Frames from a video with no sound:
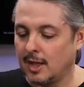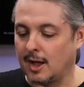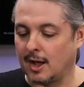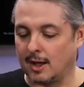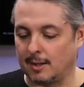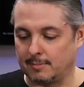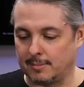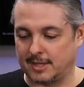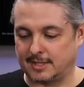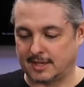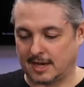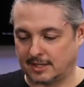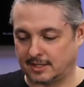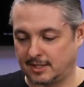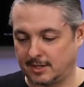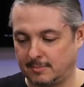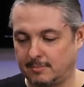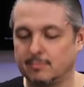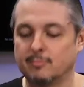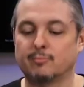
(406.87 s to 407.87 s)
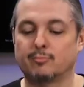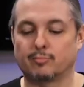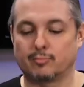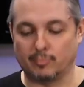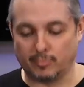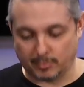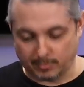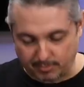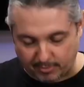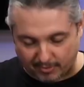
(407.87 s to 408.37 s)
Um, it's actually
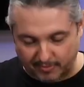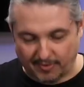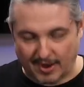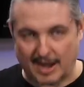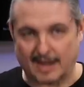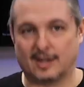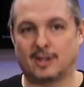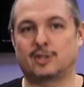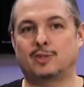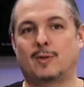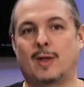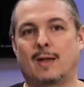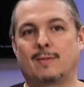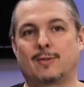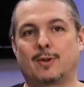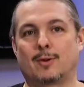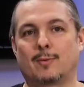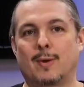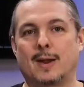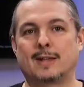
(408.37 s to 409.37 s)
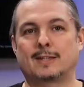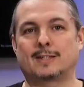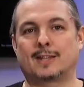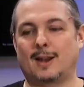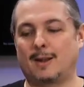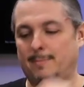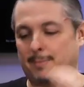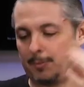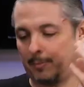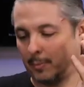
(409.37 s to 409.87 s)
provided you have your array set
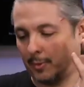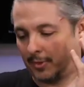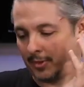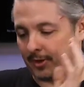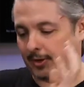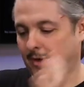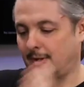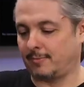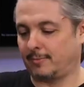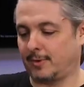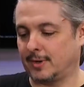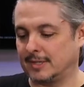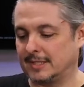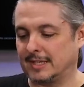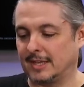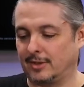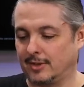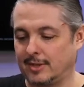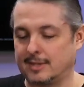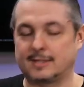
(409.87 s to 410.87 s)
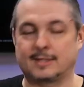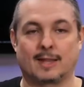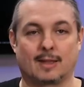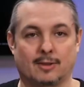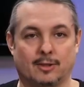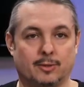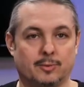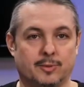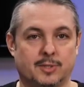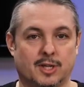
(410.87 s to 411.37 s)
up and with enough resilience
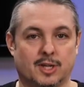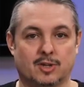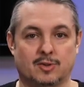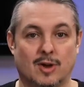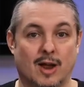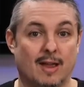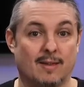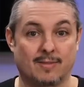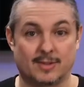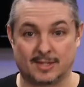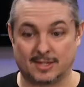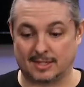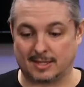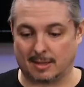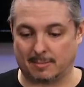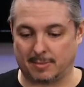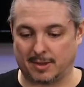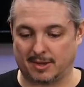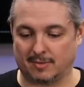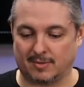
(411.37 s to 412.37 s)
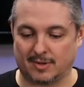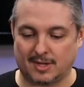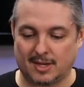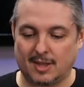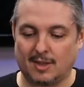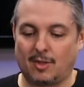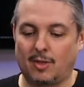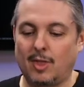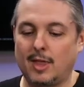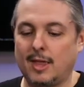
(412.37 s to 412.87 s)
that losing a drive isn't that big of a
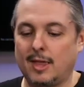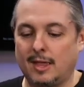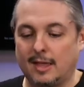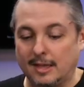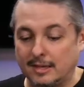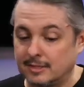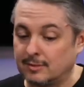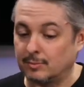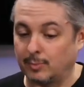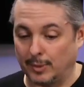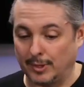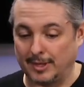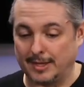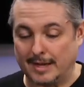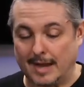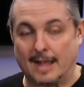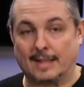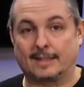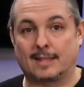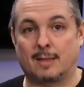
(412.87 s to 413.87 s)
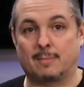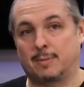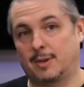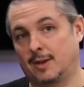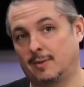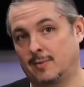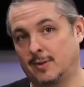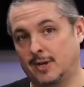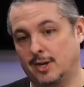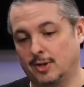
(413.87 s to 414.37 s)
deal. It's really not that
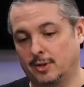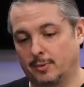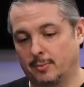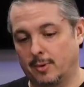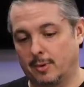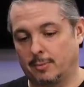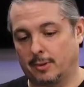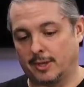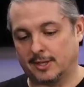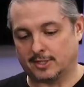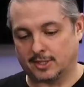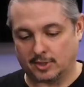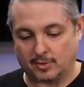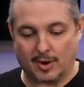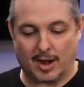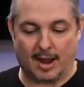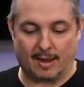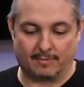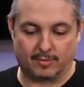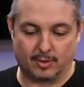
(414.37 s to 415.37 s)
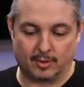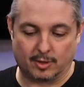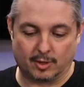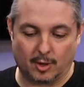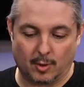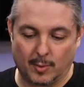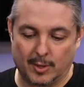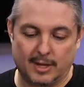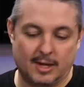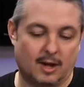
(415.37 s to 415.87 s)
big of a deal to replace a drive. You can
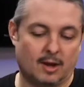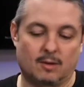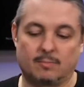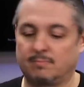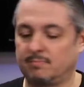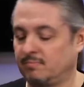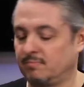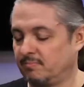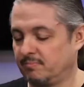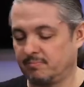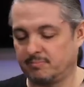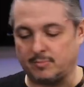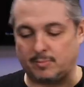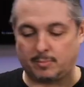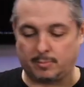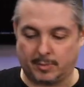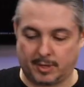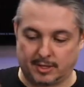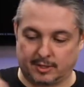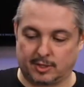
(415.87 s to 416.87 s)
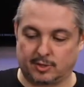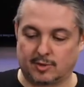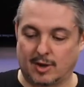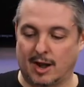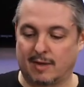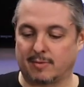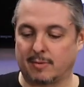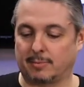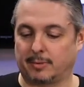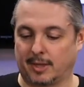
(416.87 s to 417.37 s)
go in there, get the
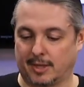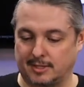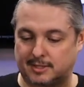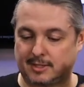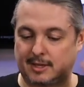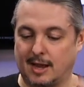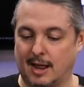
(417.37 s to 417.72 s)
drive replaced.